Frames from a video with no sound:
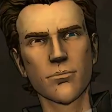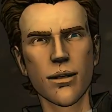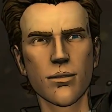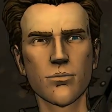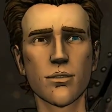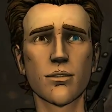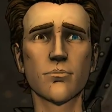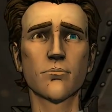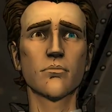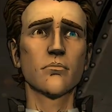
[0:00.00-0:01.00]
But I
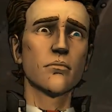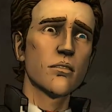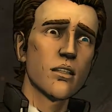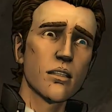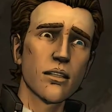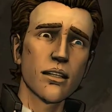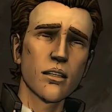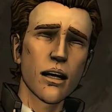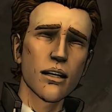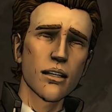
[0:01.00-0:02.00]
am really
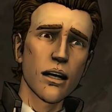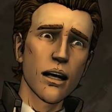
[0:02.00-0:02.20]
sorry,